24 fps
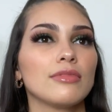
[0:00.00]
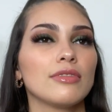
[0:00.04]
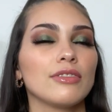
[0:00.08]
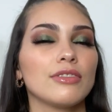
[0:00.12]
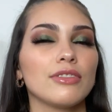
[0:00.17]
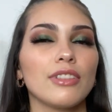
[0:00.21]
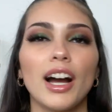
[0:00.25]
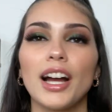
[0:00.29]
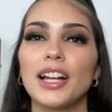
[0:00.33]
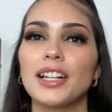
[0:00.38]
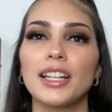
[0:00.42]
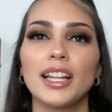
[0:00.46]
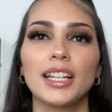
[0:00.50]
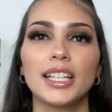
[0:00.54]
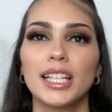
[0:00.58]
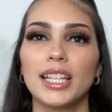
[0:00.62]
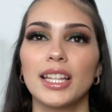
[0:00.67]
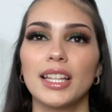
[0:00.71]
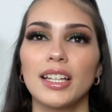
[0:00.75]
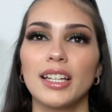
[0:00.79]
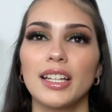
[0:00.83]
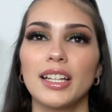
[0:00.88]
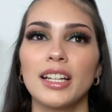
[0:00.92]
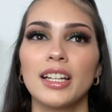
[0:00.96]
find
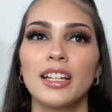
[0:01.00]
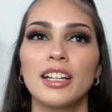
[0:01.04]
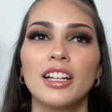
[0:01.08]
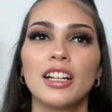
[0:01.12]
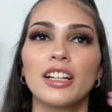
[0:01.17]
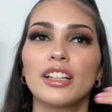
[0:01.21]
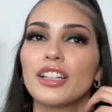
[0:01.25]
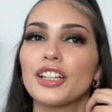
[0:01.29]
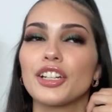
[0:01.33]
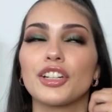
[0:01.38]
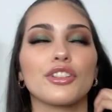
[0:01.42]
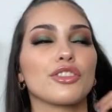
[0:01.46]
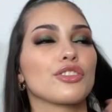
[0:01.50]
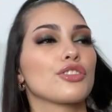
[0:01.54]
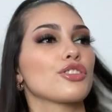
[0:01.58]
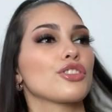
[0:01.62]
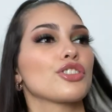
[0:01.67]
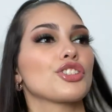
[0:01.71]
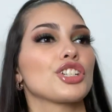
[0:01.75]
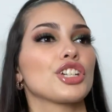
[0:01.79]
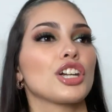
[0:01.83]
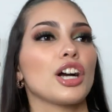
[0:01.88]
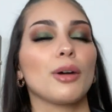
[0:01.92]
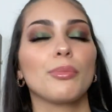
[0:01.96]
anything, like you're
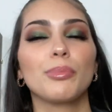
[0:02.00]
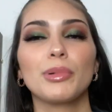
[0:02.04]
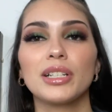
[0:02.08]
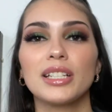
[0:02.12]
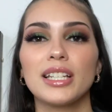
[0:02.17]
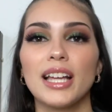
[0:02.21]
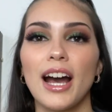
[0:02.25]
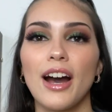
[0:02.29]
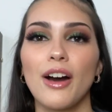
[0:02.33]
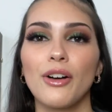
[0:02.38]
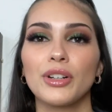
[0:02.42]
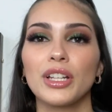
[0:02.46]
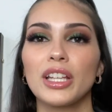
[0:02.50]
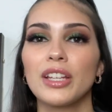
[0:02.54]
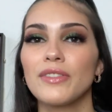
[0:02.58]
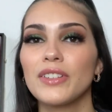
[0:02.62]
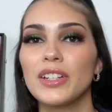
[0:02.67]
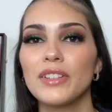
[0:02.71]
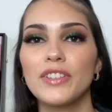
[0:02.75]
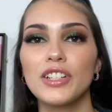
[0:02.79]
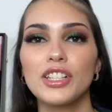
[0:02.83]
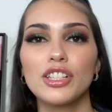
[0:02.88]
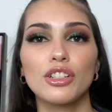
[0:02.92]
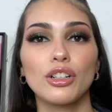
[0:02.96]
searching up and down, even
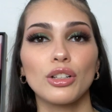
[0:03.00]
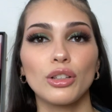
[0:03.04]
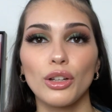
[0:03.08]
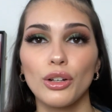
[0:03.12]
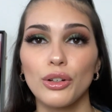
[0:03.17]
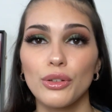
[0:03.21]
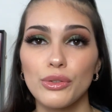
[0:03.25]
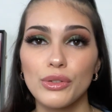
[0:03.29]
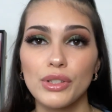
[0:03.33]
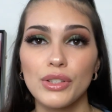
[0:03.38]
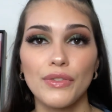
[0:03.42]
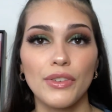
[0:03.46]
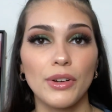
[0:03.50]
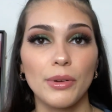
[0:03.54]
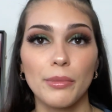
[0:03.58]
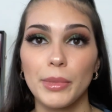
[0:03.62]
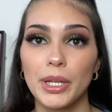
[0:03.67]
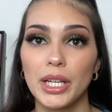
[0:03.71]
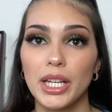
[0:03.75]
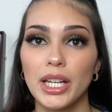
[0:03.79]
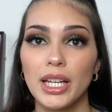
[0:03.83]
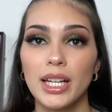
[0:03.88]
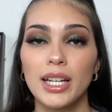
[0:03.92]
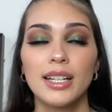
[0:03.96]
if it's clothes for
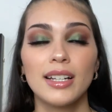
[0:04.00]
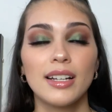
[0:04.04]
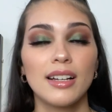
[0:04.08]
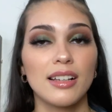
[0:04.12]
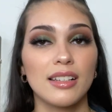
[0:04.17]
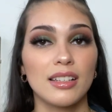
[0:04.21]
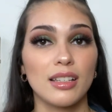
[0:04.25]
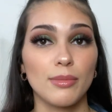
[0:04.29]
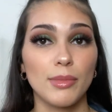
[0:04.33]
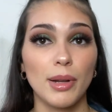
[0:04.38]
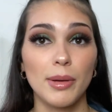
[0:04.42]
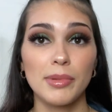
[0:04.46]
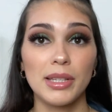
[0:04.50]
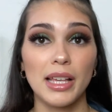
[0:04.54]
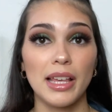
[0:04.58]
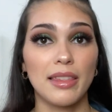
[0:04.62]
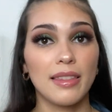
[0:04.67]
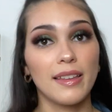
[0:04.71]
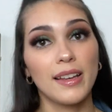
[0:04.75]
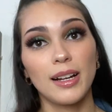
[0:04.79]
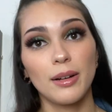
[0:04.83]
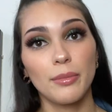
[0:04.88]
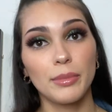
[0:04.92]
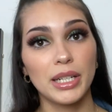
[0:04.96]
me, sometimes I
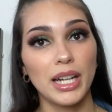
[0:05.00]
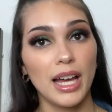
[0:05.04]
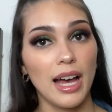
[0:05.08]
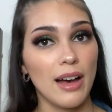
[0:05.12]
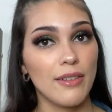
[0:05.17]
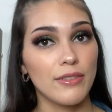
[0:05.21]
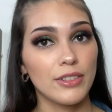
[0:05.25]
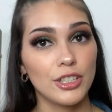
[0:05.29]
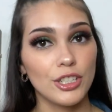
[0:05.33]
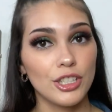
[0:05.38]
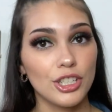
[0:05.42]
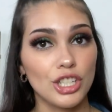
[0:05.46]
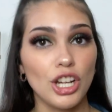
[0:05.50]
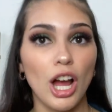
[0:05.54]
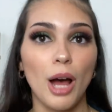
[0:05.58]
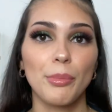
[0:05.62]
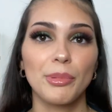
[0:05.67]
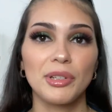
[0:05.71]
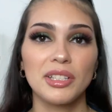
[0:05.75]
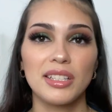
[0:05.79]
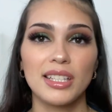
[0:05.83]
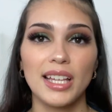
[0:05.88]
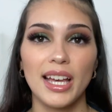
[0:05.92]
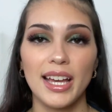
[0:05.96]
think I'm gonna have a good
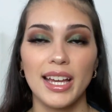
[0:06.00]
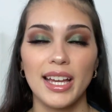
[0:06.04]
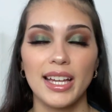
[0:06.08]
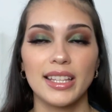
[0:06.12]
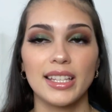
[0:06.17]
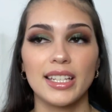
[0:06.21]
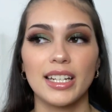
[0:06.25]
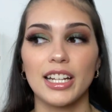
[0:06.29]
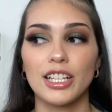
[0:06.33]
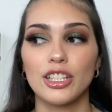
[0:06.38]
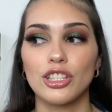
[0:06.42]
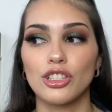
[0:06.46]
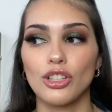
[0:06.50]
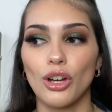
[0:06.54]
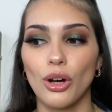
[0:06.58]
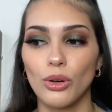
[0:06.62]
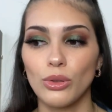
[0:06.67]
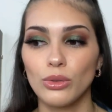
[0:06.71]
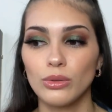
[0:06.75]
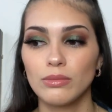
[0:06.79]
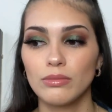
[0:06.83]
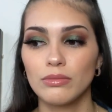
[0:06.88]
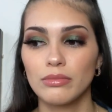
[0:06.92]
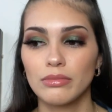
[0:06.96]
shopping day and then I
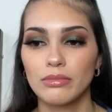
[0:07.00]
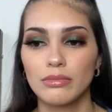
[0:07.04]
don't.